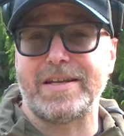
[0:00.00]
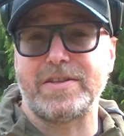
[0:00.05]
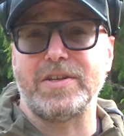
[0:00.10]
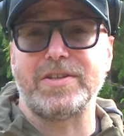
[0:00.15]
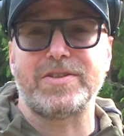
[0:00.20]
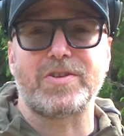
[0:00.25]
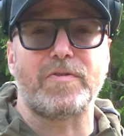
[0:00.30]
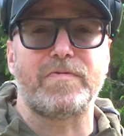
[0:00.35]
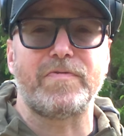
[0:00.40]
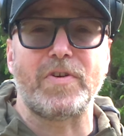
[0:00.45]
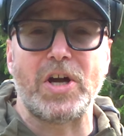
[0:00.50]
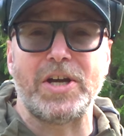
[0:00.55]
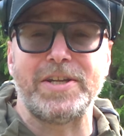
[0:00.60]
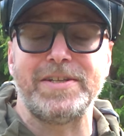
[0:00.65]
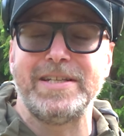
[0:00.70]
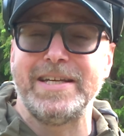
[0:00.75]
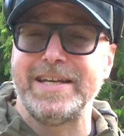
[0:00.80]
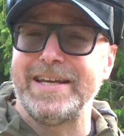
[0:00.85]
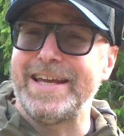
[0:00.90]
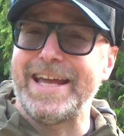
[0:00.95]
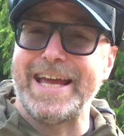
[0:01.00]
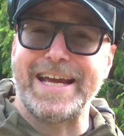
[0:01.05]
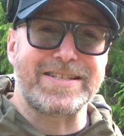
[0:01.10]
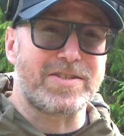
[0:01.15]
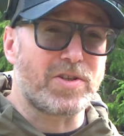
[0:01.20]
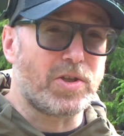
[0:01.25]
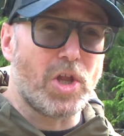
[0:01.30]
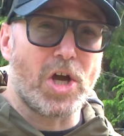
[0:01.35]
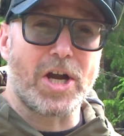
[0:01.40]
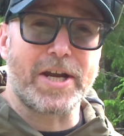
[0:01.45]
I think they're fun
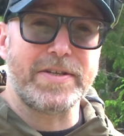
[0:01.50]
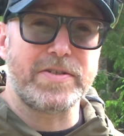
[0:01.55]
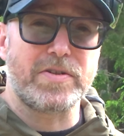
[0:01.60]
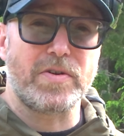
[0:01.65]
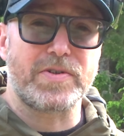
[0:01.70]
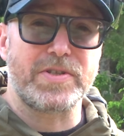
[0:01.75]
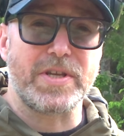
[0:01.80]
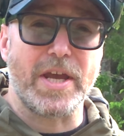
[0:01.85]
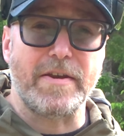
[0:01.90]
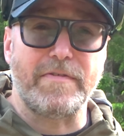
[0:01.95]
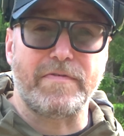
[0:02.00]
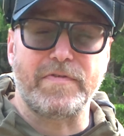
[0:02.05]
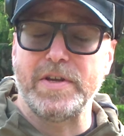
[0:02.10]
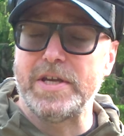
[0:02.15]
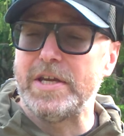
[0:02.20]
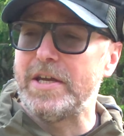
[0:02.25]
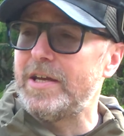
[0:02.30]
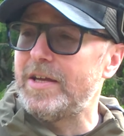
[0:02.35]
as long as you're safe.